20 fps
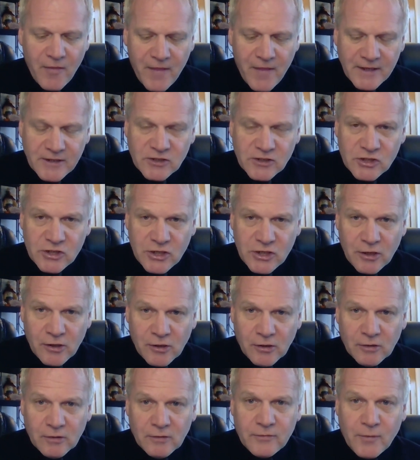This
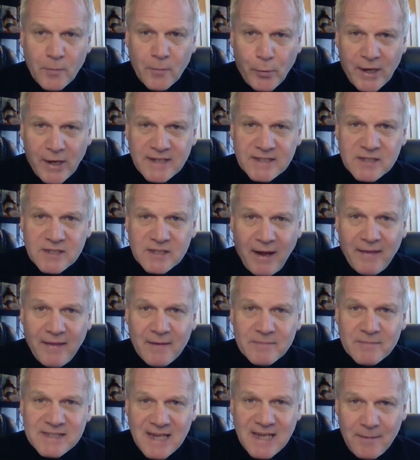year, the price to buy
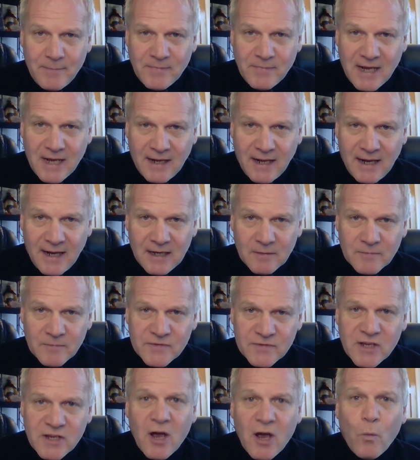them same 10
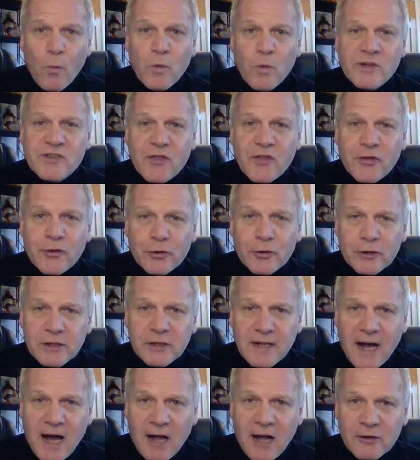items was
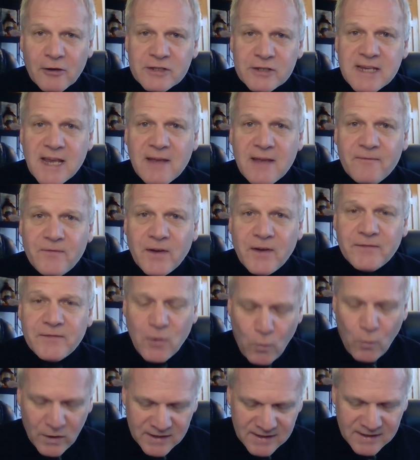
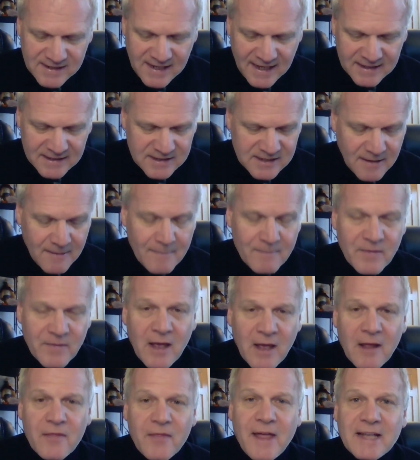$30.51.
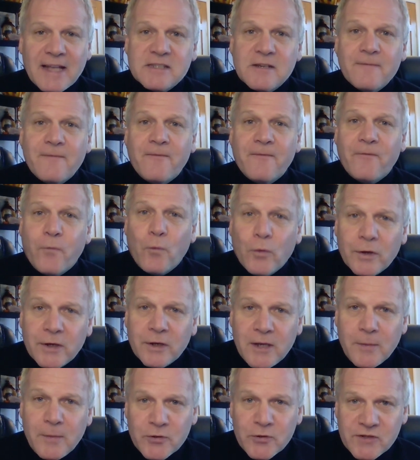That's a
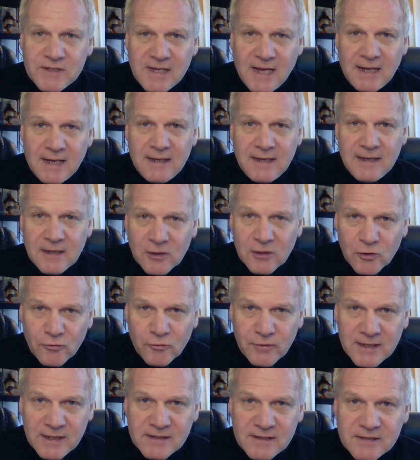40%
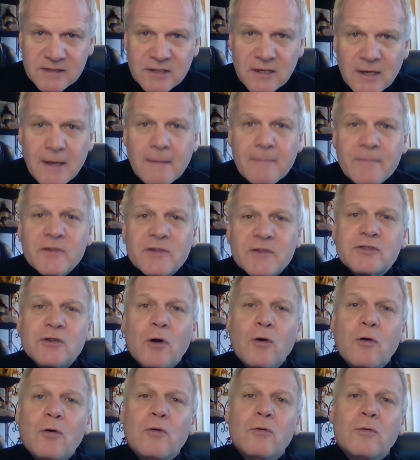increase.
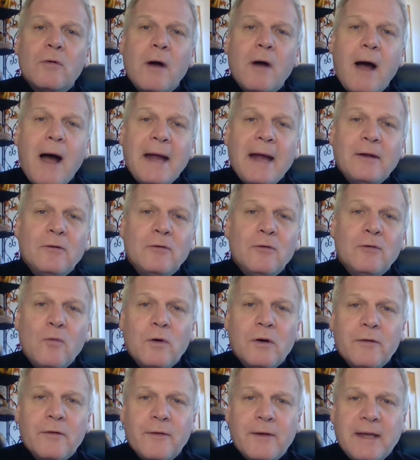So I don't know
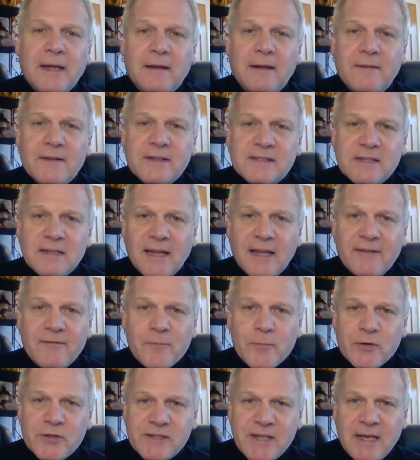where they're getting this
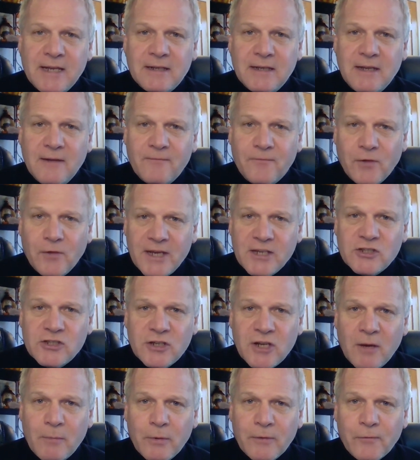11%
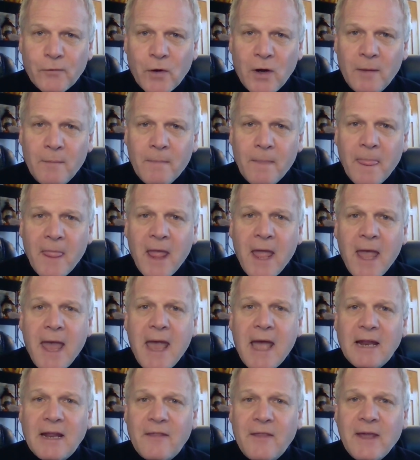inflation number from.
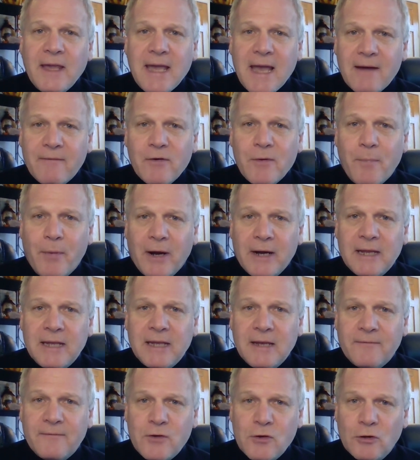And I think
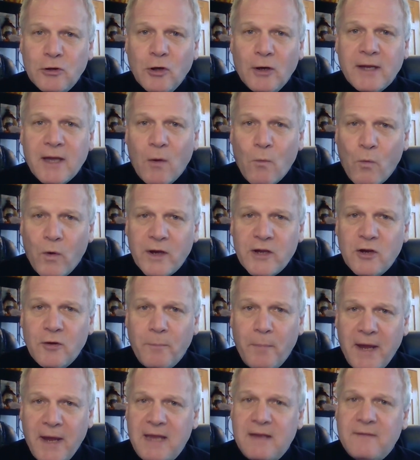everybody, if you look at what
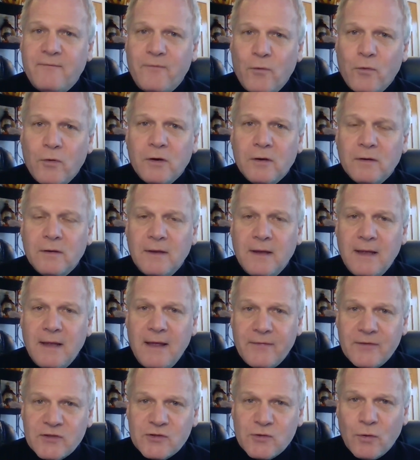you're paying for
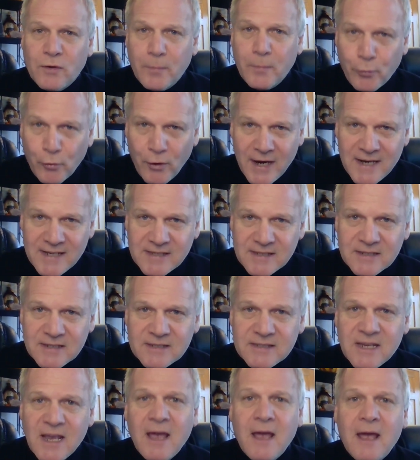at the store in
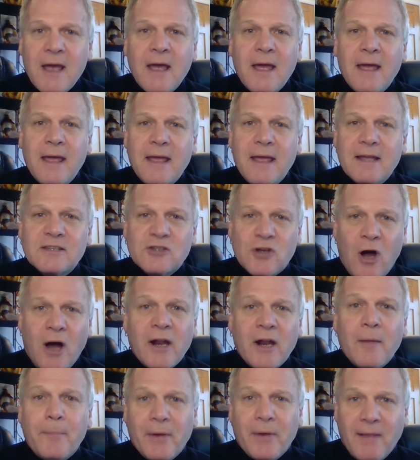prices, it's
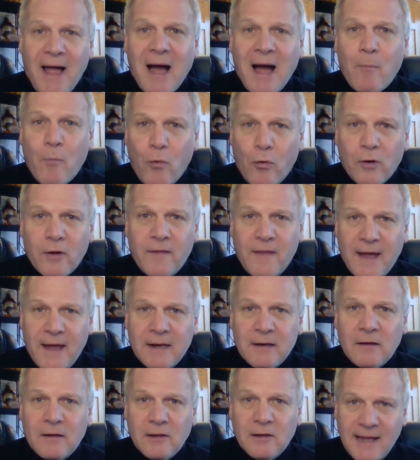gone up a lot more
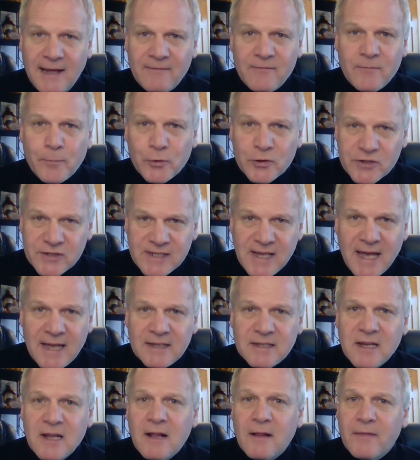than
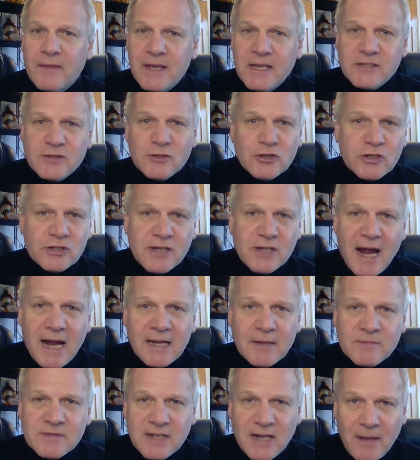11%. These are just
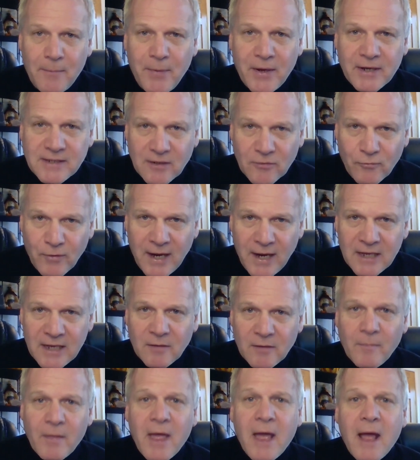items that I picked at
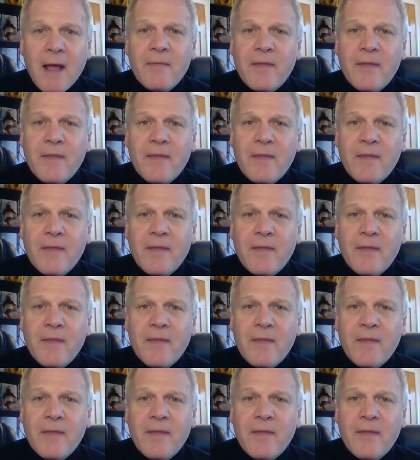random.